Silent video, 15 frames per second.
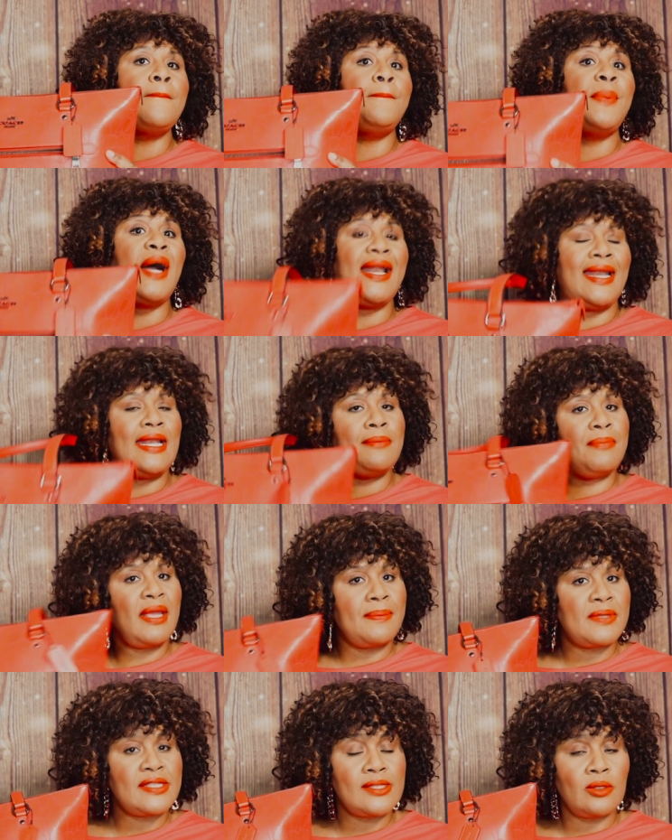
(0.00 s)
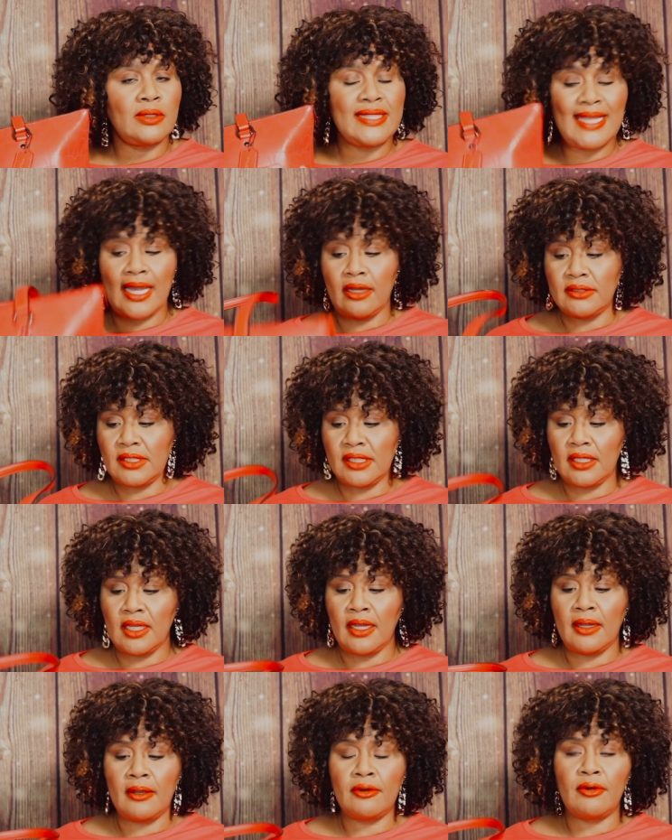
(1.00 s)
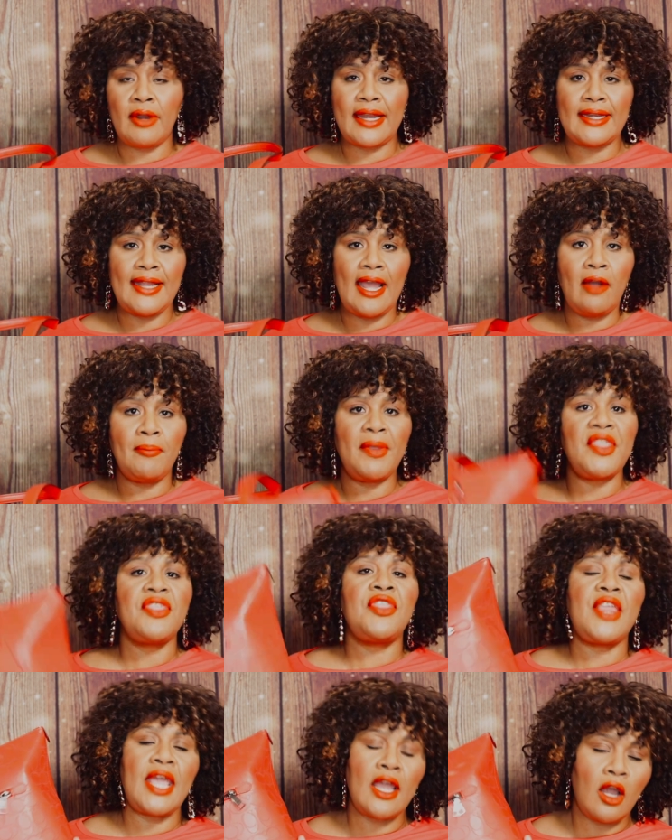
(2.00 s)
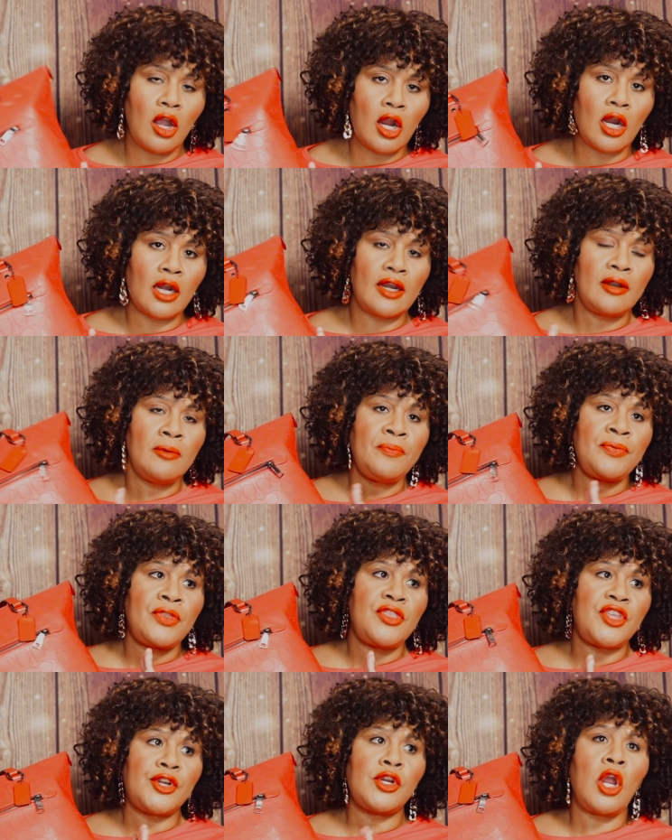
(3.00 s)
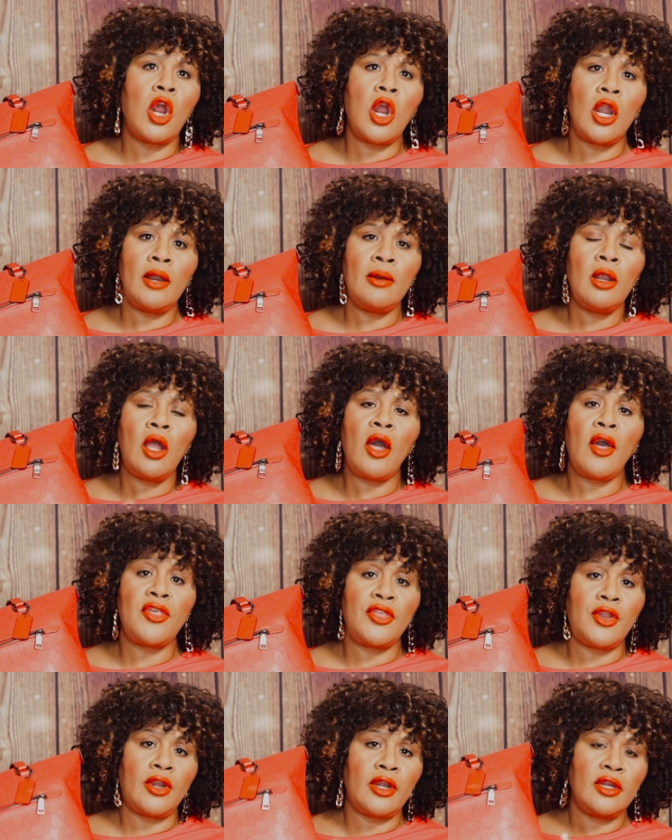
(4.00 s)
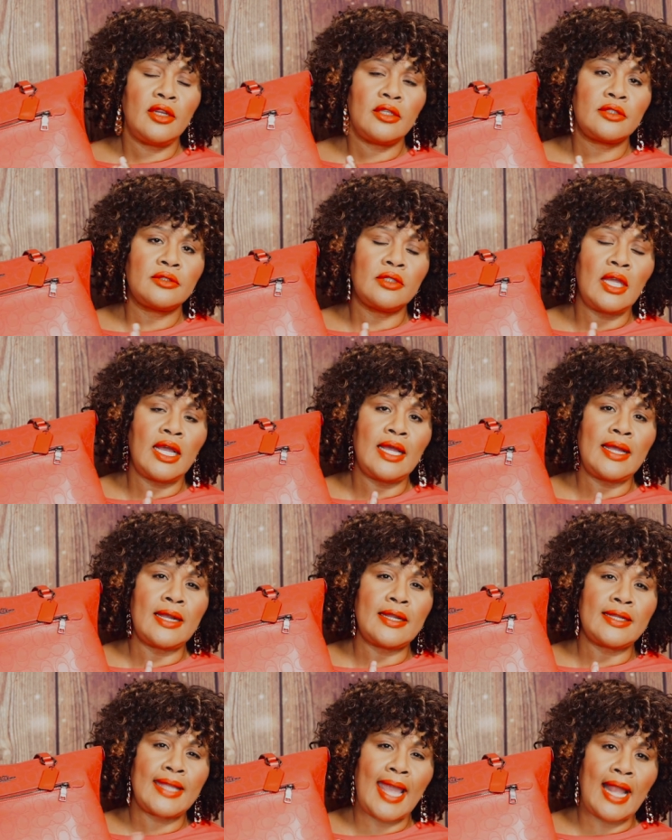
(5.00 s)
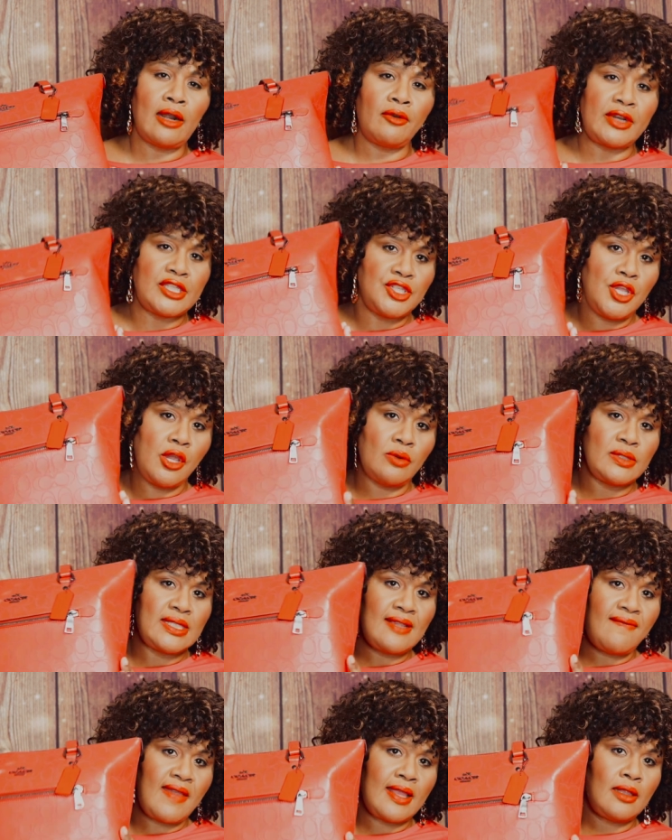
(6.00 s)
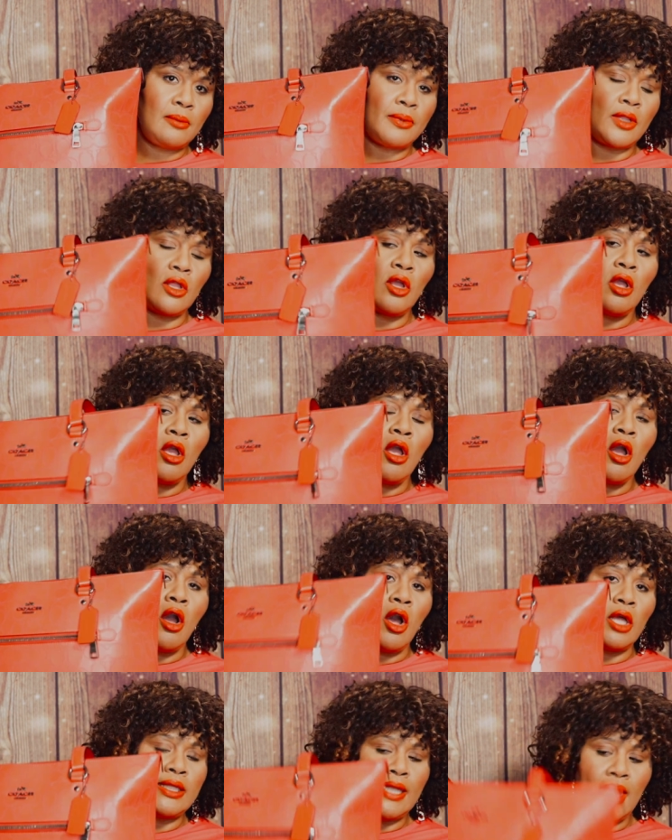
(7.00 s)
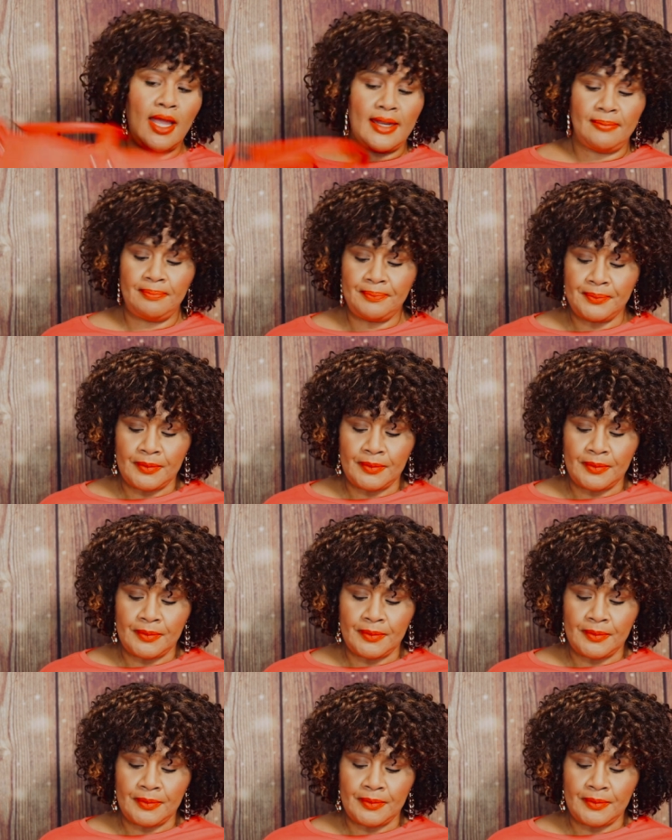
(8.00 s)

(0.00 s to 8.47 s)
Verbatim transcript: but it may be sold out uh, right now. But they are, there are other uh, Gallery Totes available online.